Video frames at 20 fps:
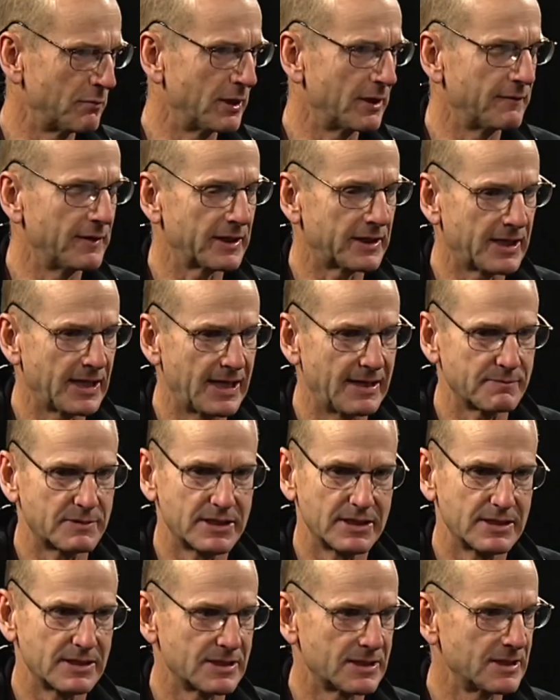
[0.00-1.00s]
one of our
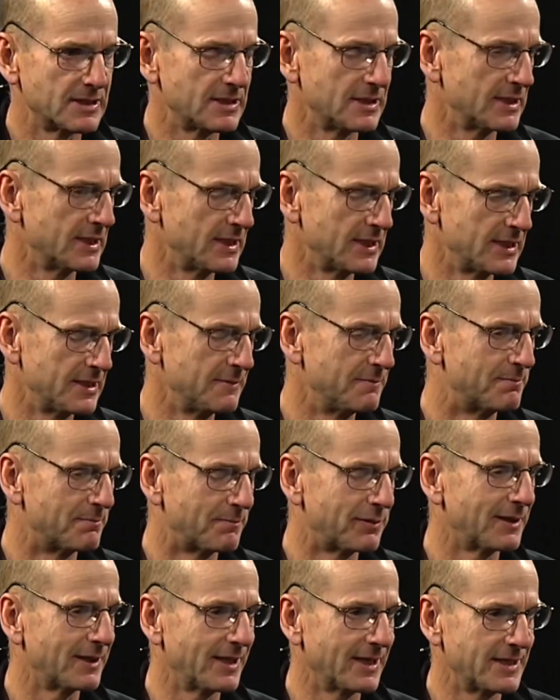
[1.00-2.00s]
captains. He, he
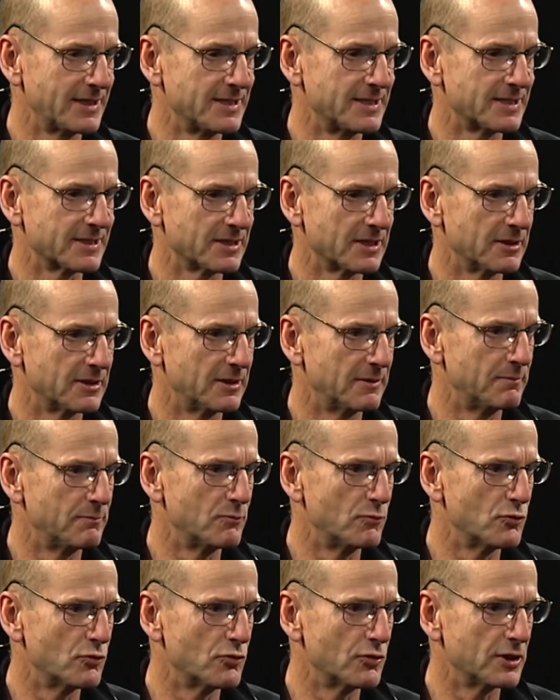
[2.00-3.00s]
plays a, a
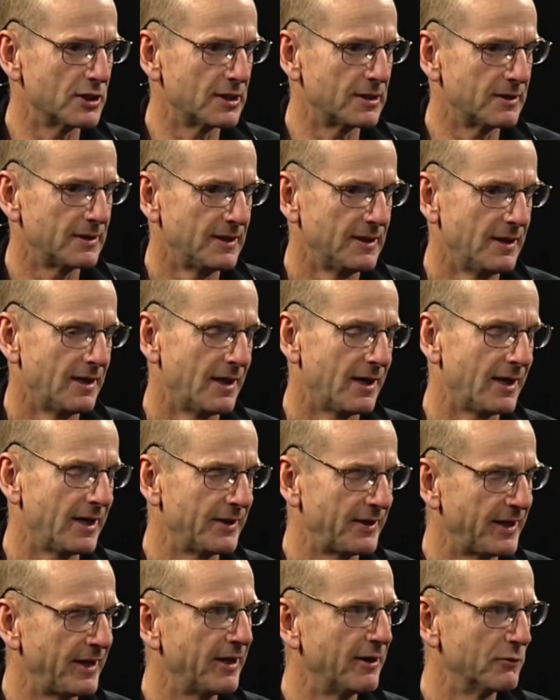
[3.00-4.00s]
more
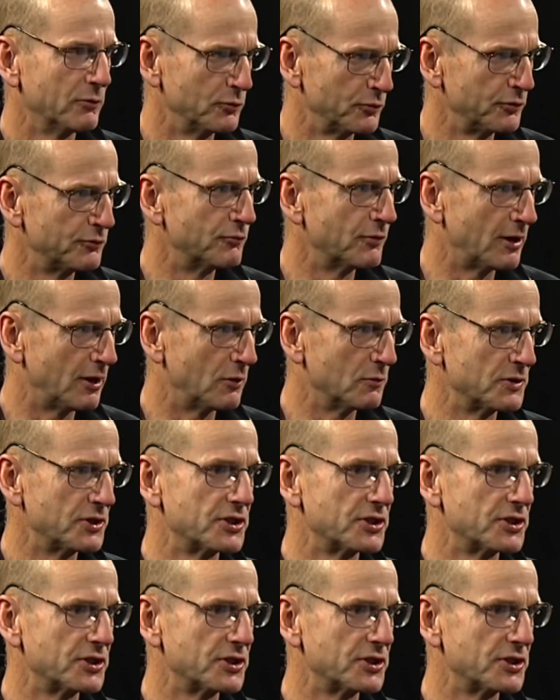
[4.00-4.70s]
unheralded role.